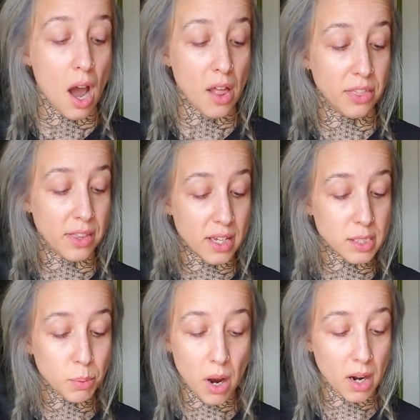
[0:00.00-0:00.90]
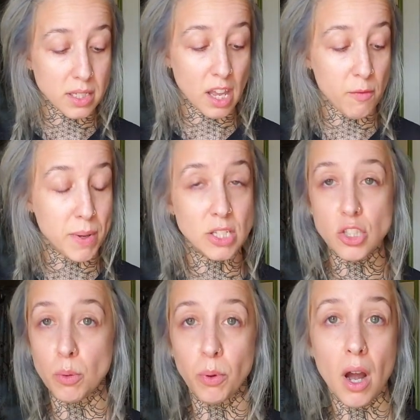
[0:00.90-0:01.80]
These products have been
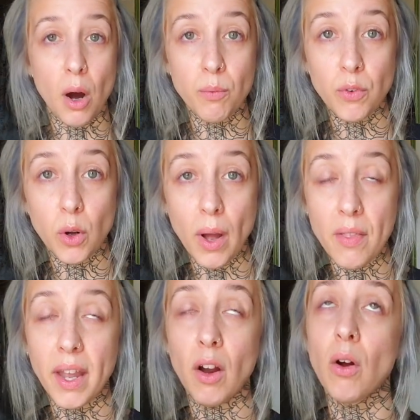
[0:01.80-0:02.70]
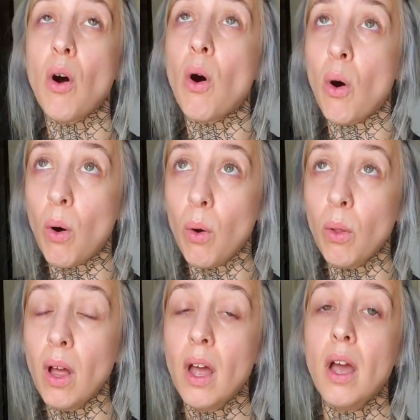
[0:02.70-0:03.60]
super helpful, and they are all